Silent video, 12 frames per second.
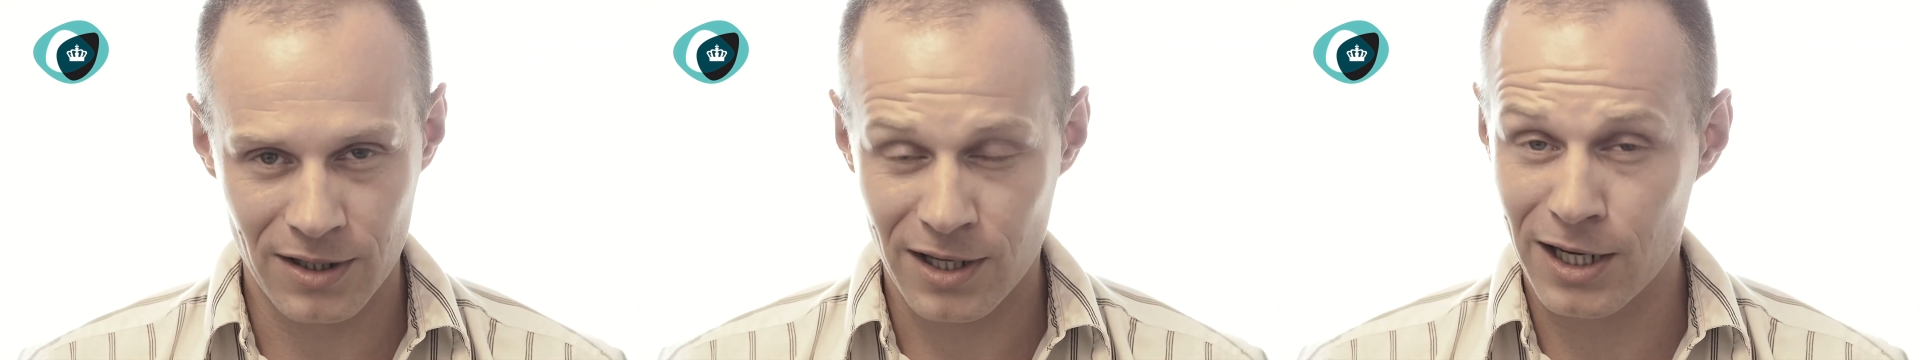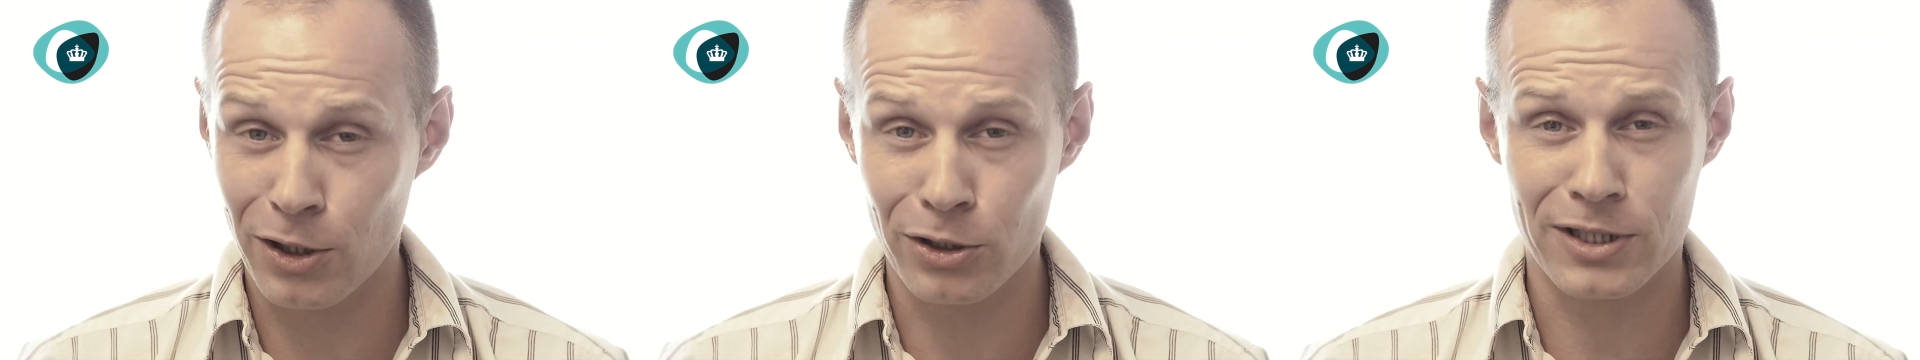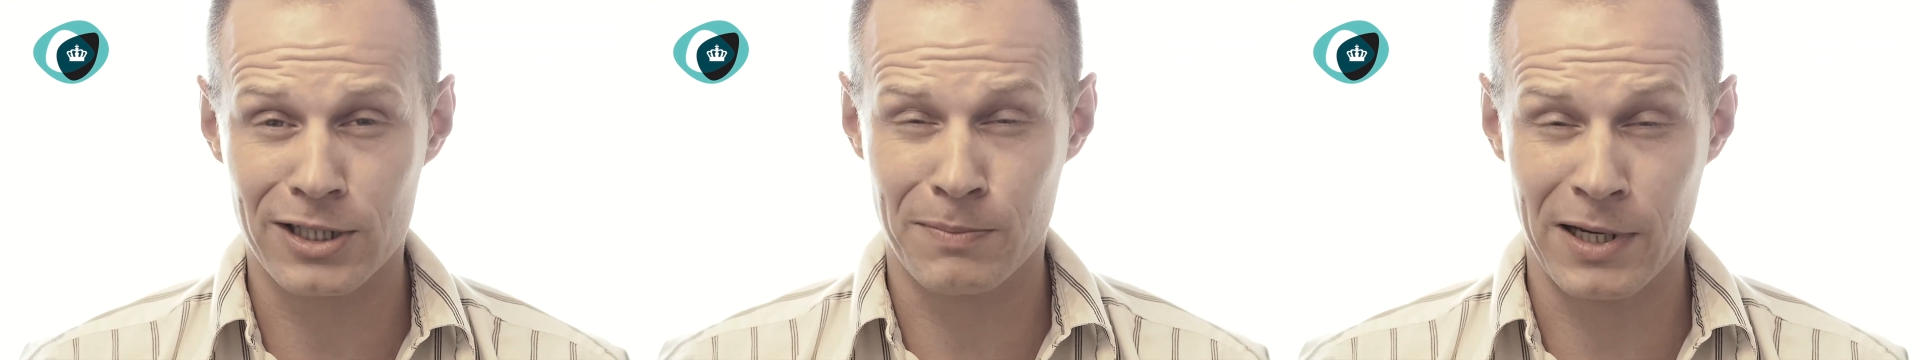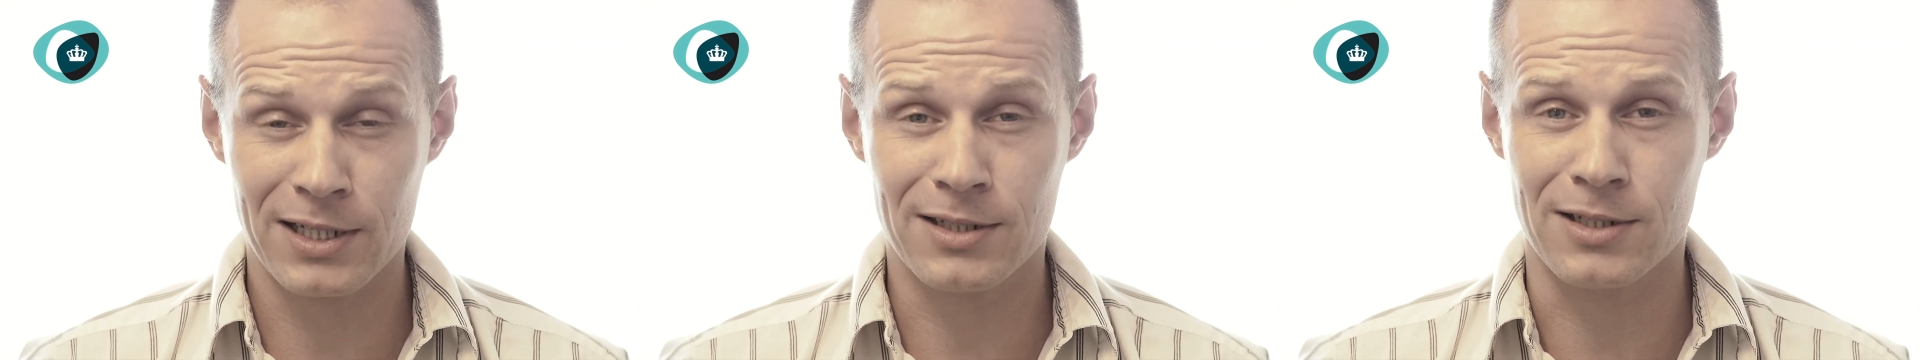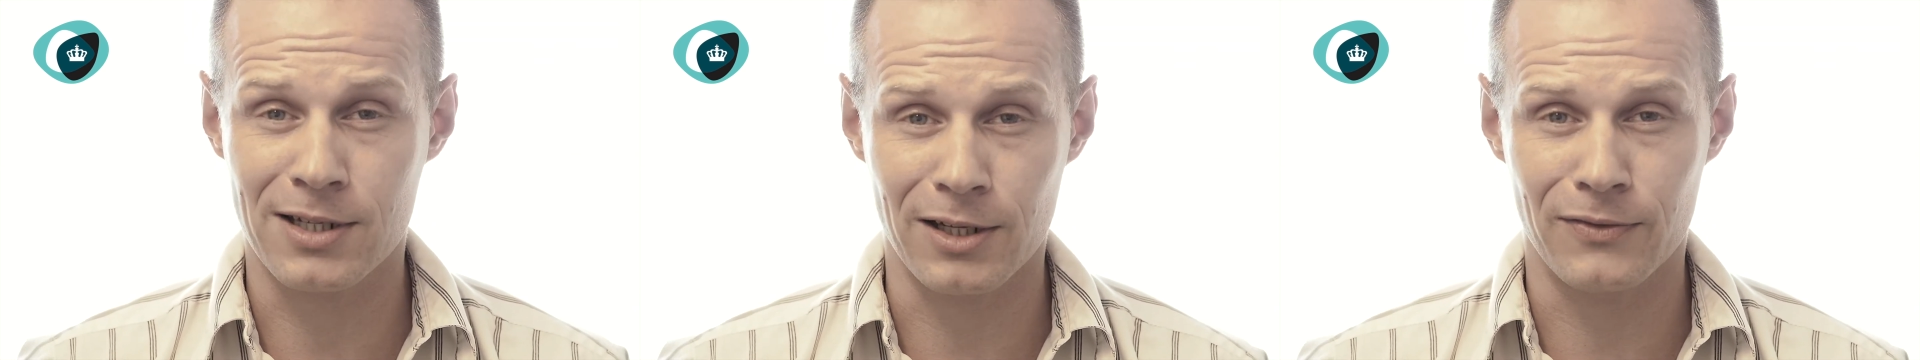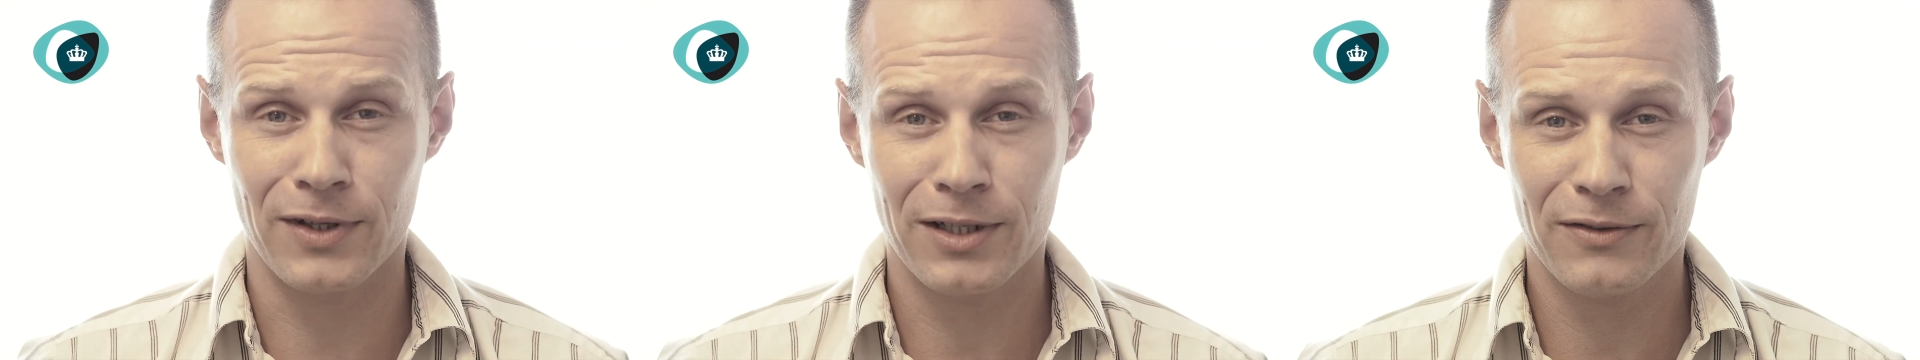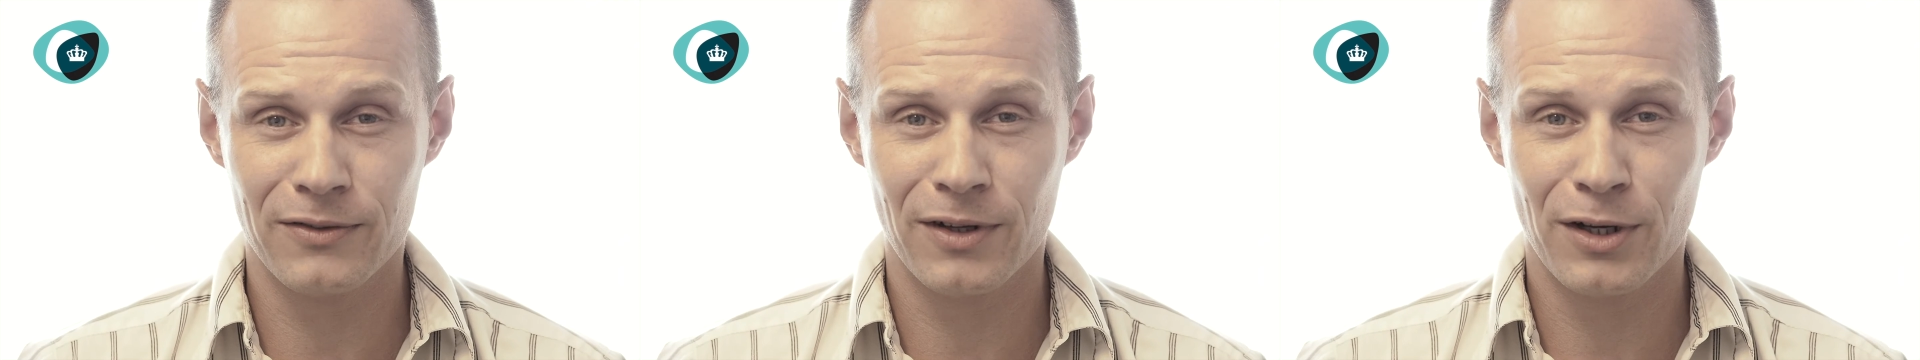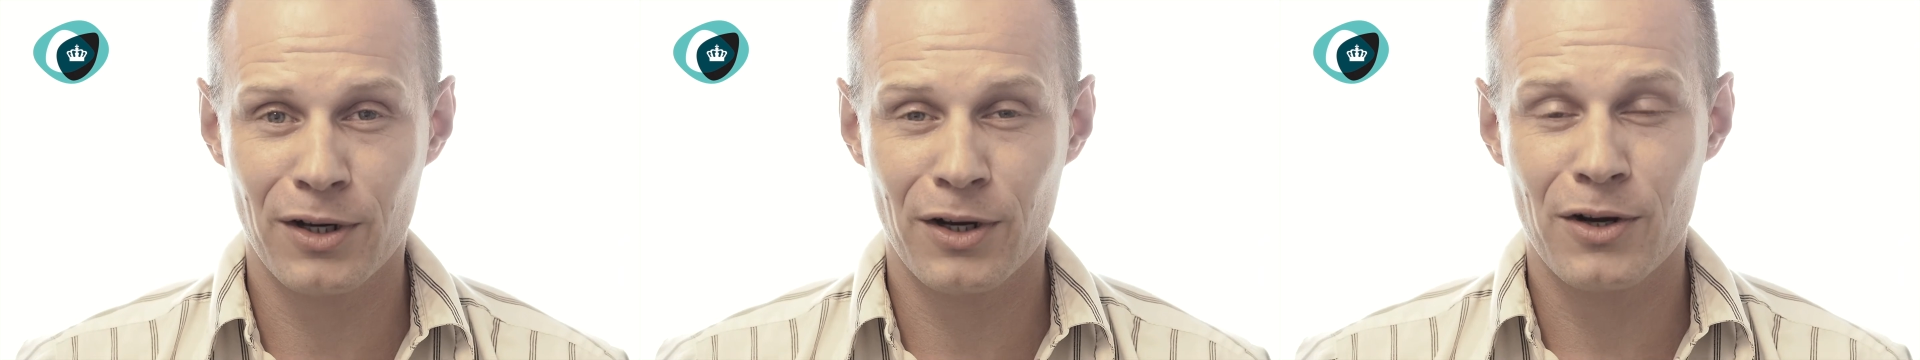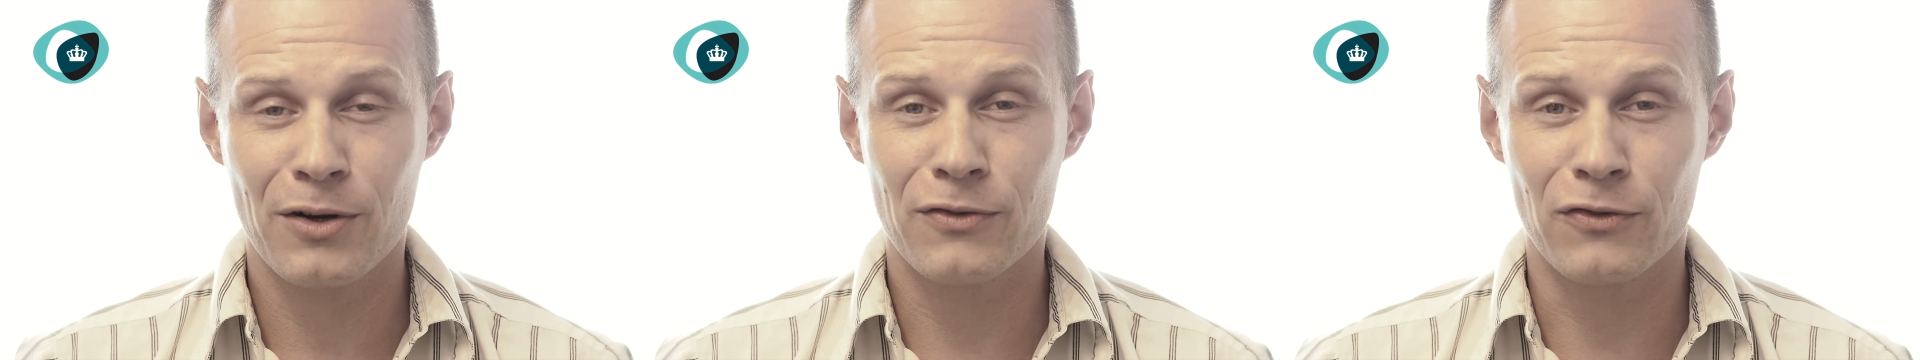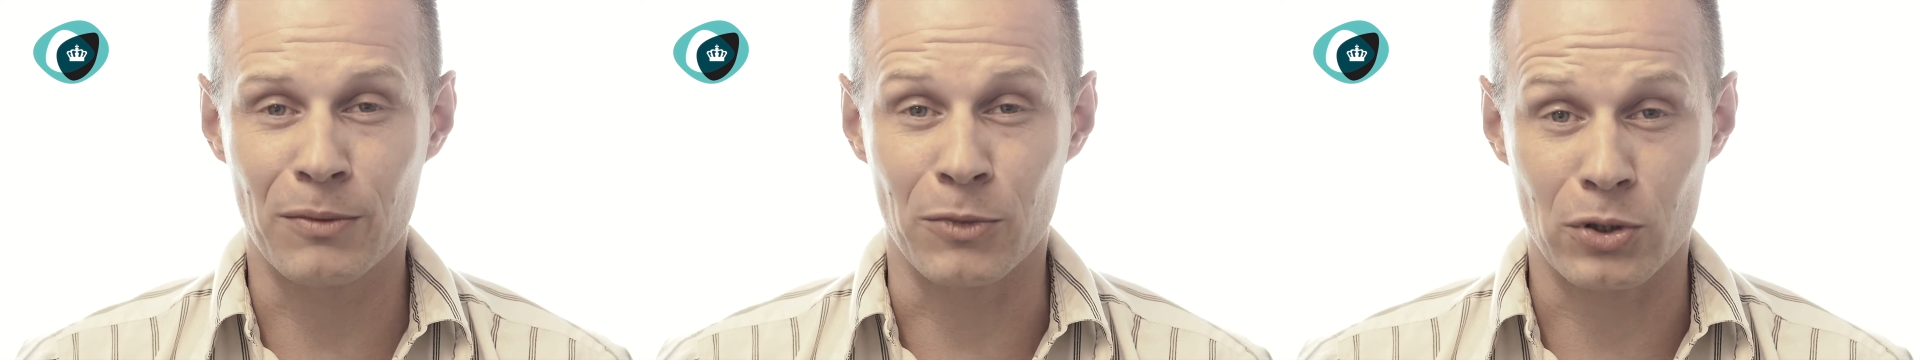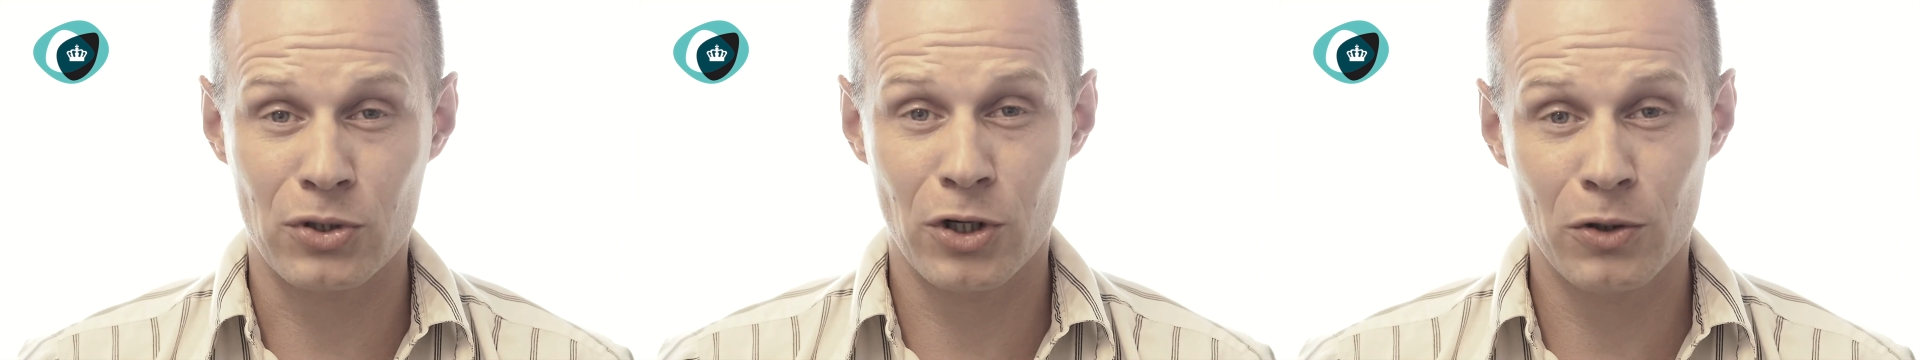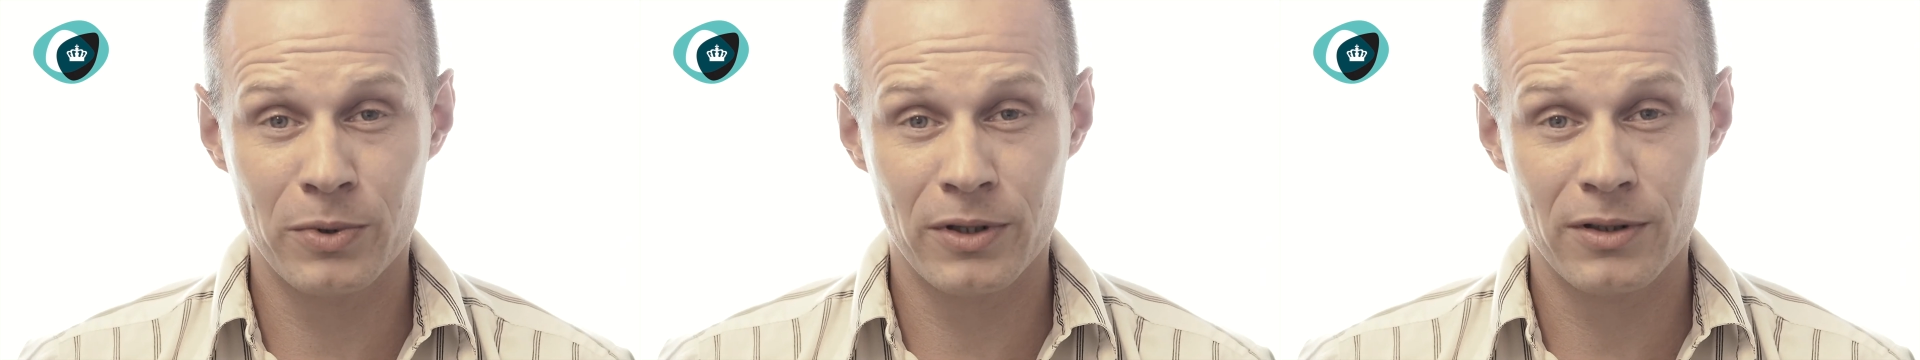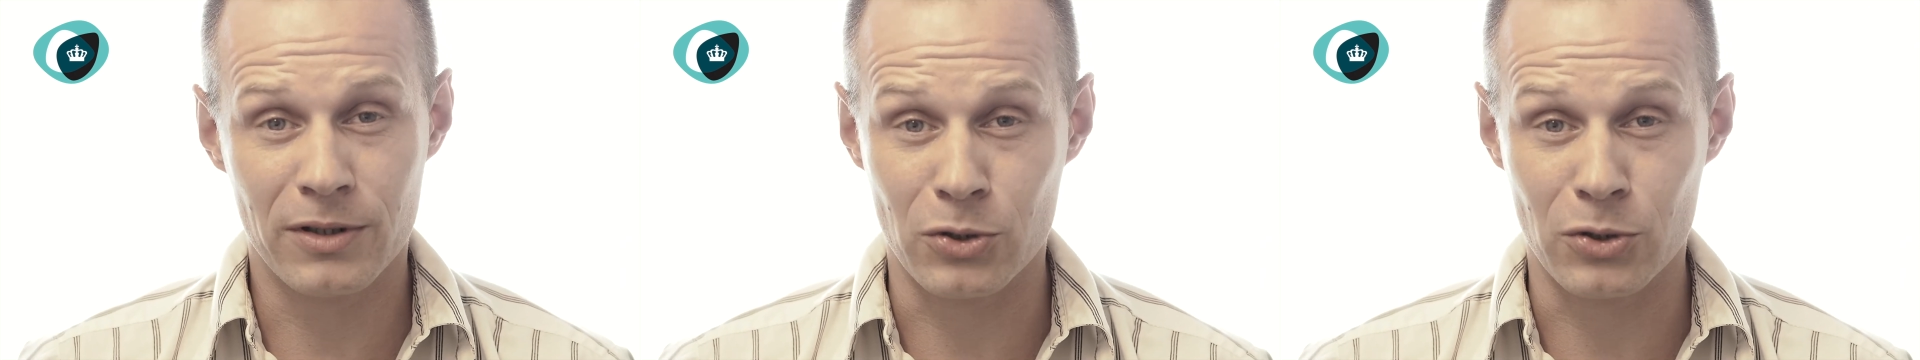It all takes place in Tel Aviv from October